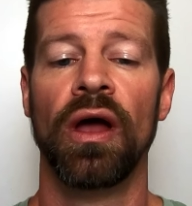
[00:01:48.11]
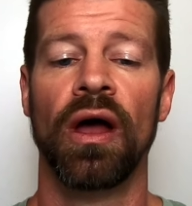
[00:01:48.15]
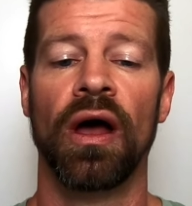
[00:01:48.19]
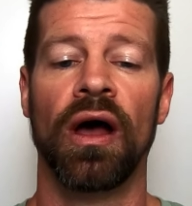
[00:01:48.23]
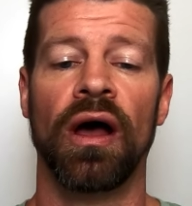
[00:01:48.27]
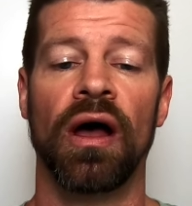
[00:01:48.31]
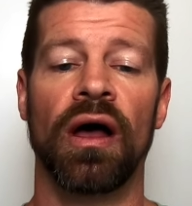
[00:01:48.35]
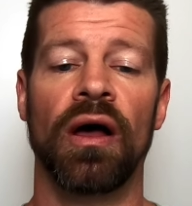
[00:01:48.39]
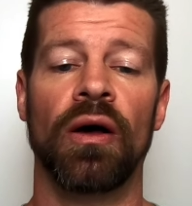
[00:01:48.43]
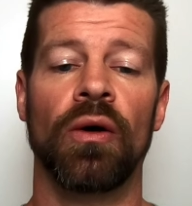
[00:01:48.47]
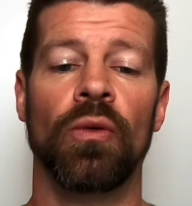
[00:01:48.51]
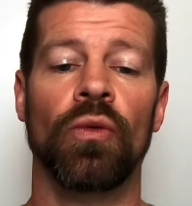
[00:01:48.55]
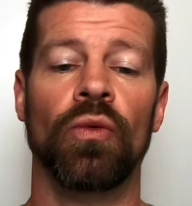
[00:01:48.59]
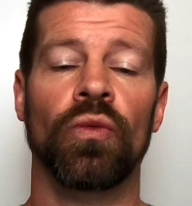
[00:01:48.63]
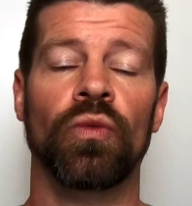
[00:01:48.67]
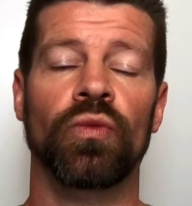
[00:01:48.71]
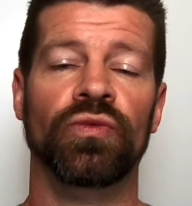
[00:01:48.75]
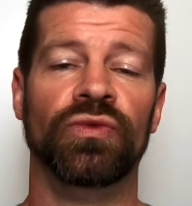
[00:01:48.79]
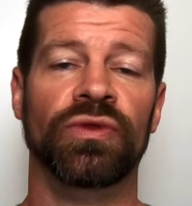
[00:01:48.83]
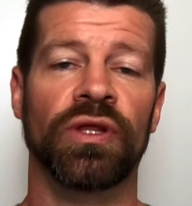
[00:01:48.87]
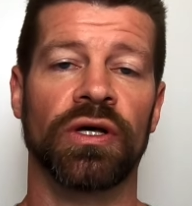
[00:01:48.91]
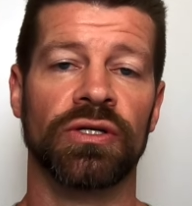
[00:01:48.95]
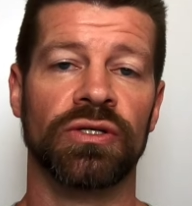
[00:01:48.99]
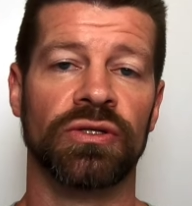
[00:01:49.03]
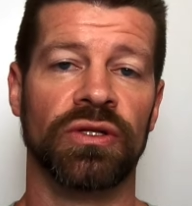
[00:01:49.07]

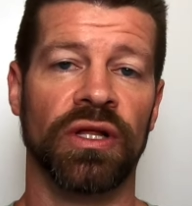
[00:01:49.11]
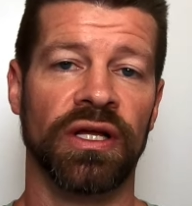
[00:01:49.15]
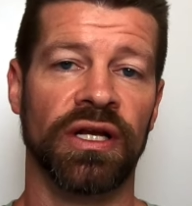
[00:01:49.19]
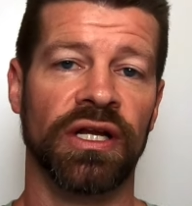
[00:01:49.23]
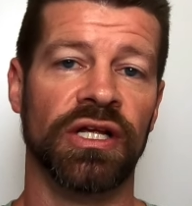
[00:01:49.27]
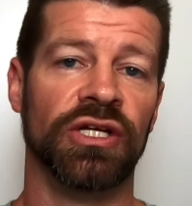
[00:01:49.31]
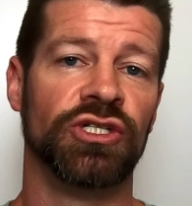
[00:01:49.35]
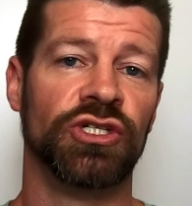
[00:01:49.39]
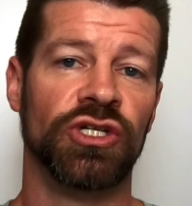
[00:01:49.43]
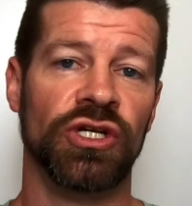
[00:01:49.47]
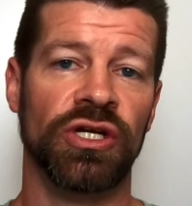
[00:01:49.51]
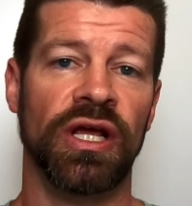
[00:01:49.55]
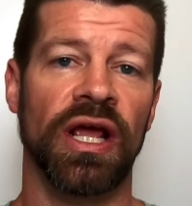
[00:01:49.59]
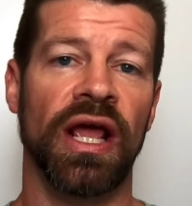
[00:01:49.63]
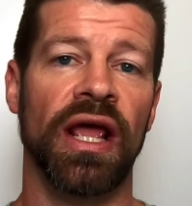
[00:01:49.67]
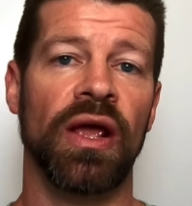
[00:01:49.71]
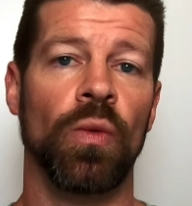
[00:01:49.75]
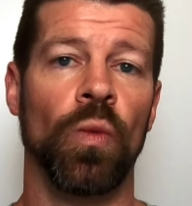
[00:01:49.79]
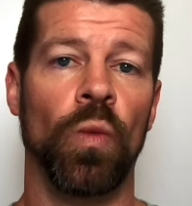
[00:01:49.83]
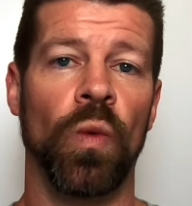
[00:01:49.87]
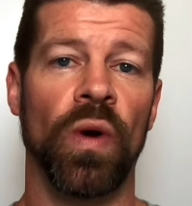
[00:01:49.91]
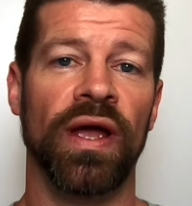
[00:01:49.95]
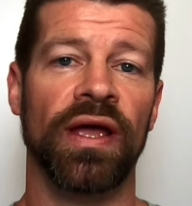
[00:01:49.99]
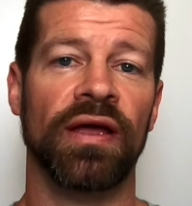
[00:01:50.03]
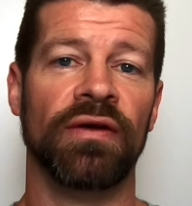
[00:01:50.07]
they'll
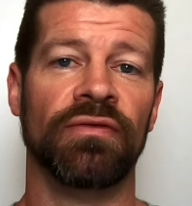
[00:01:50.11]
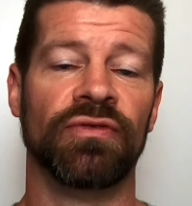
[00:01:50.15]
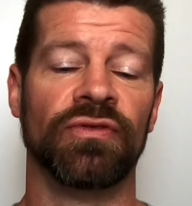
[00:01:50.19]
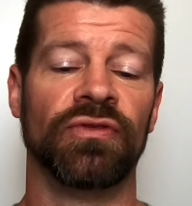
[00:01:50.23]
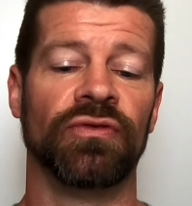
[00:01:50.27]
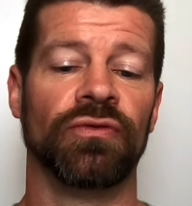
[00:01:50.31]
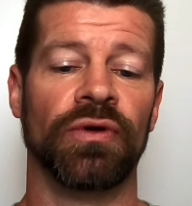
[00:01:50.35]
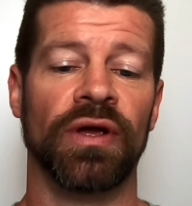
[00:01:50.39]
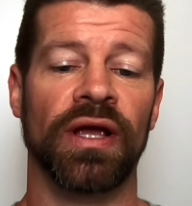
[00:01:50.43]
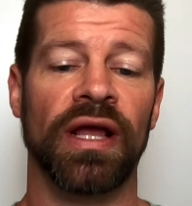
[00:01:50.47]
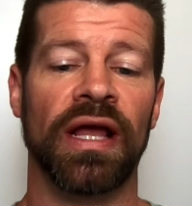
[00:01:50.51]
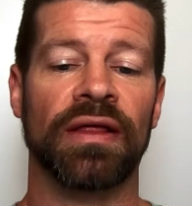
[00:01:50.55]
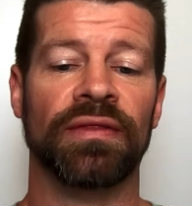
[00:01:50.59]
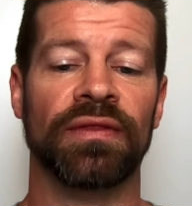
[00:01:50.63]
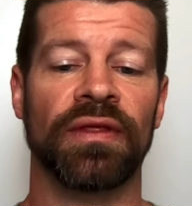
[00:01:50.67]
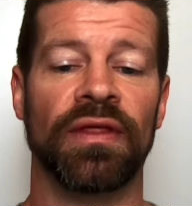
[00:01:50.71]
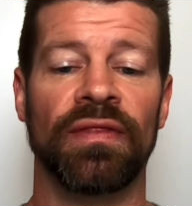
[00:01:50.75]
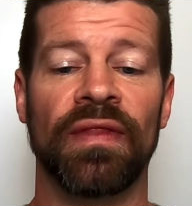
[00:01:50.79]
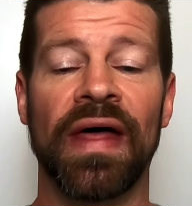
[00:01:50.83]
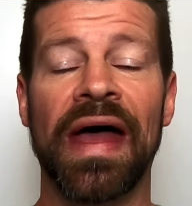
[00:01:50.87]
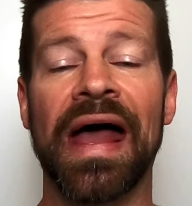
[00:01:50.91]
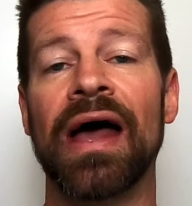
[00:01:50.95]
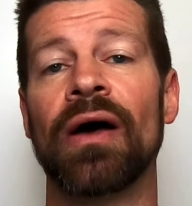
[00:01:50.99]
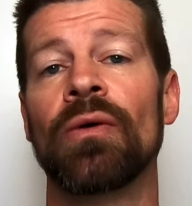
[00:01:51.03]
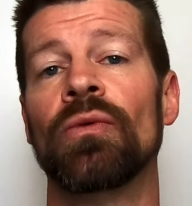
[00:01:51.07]
initiate wave 3, and then
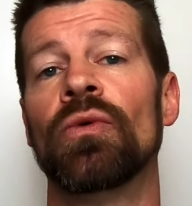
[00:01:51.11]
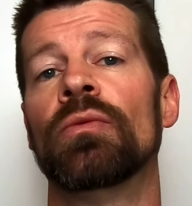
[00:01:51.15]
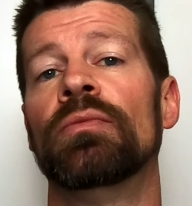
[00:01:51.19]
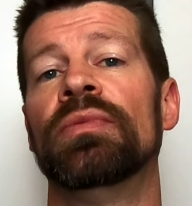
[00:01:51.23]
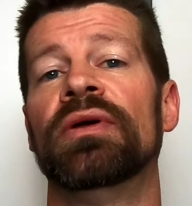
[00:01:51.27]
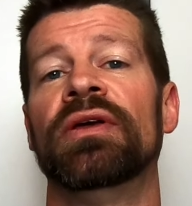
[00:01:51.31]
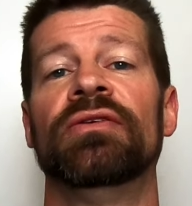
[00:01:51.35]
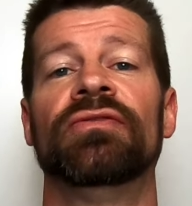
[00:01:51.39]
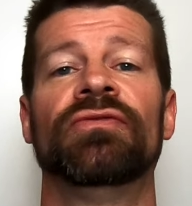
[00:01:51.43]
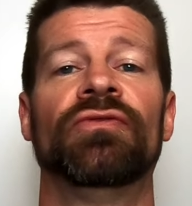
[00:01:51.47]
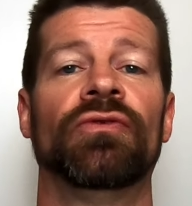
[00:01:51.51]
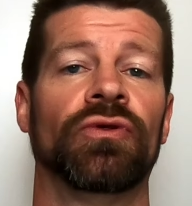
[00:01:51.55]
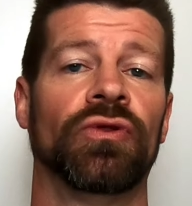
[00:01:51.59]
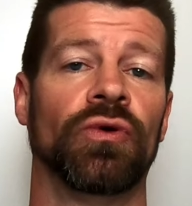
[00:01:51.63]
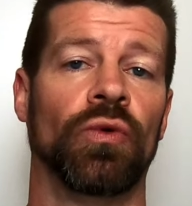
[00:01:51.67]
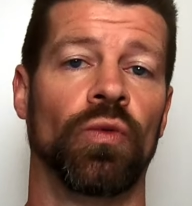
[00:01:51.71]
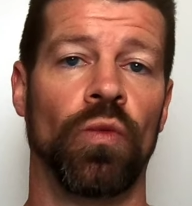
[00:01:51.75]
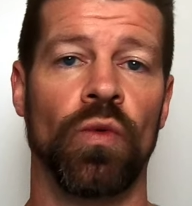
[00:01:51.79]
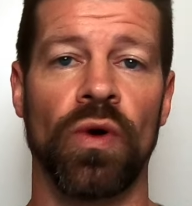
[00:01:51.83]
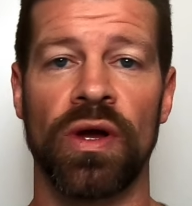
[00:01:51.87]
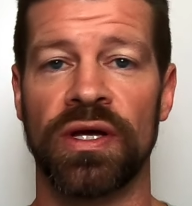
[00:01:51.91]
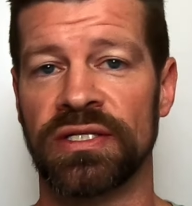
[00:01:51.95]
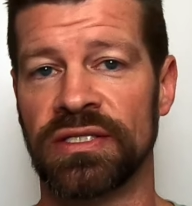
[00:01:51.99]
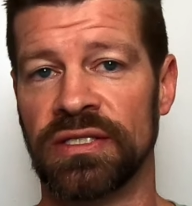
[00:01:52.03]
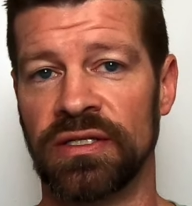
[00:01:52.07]
that will be for the
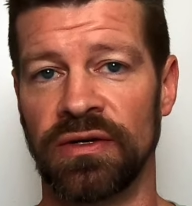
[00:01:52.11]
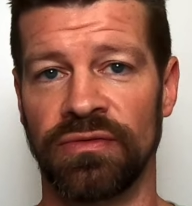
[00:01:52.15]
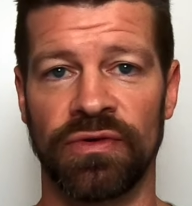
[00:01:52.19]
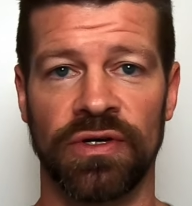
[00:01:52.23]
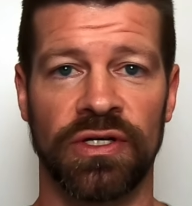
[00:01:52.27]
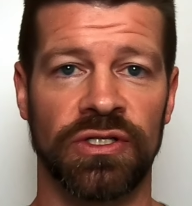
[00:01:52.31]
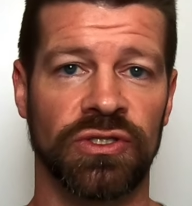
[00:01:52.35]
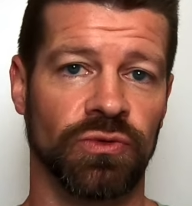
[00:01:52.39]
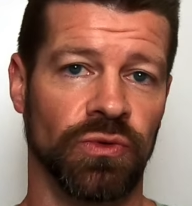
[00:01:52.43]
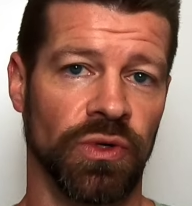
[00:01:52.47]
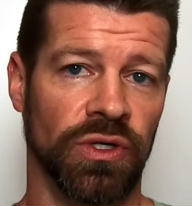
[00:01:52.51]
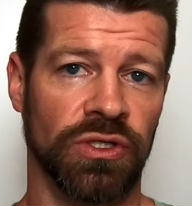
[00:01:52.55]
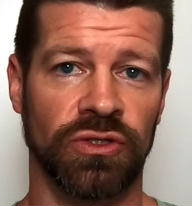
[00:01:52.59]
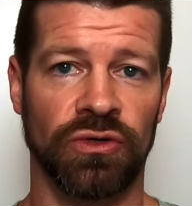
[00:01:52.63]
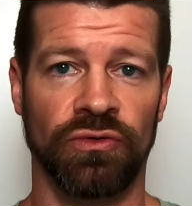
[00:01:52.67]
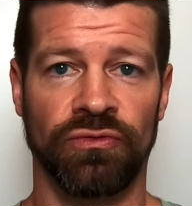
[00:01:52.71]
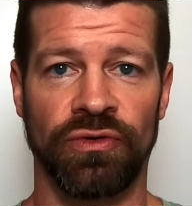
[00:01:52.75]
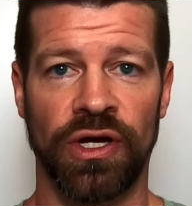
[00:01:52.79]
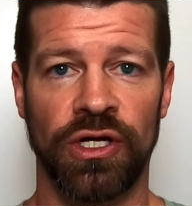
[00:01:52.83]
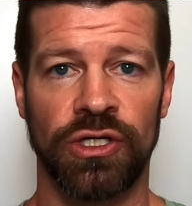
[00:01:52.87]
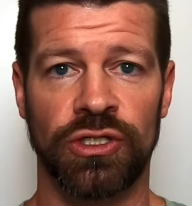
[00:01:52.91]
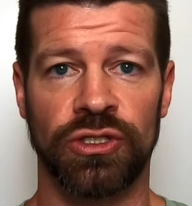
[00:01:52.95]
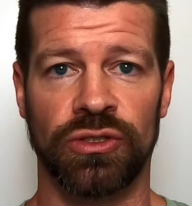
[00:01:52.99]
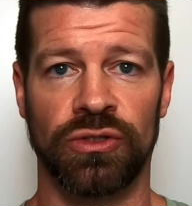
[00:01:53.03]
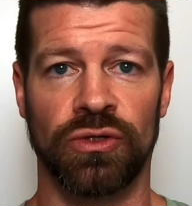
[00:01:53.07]
rest of us
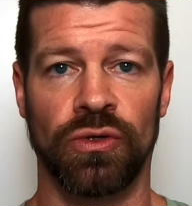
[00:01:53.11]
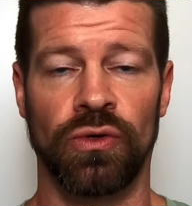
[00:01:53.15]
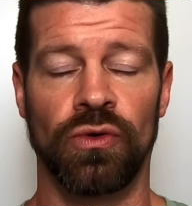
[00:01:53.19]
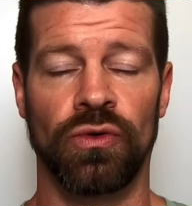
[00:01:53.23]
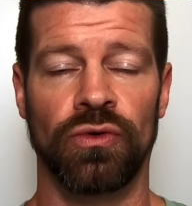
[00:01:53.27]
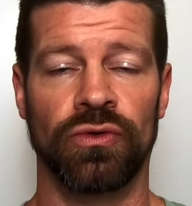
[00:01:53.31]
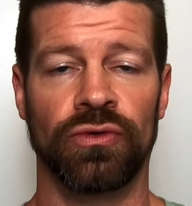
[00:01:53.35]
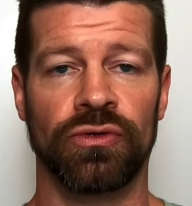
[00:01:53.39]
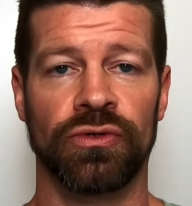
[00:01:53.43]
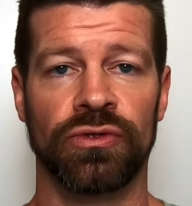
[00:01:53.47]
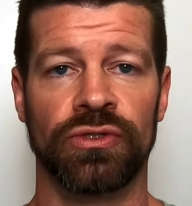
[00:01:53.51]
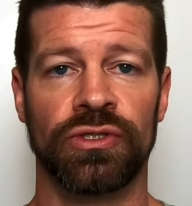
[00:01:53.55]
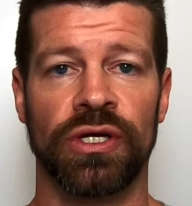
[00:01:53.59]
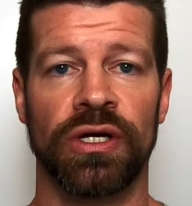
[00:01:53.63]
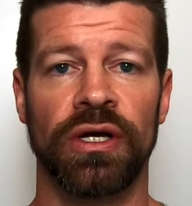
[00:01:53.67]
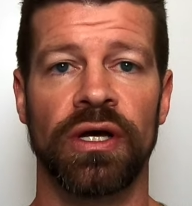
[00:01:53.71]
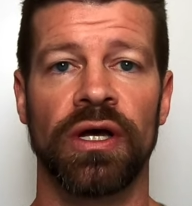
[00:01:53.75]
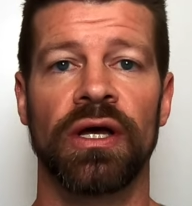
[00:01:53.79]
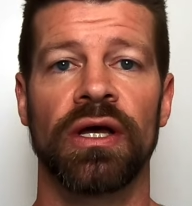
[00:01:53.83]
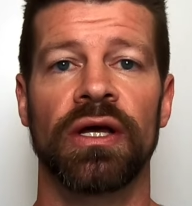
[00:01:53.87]
reservation holders,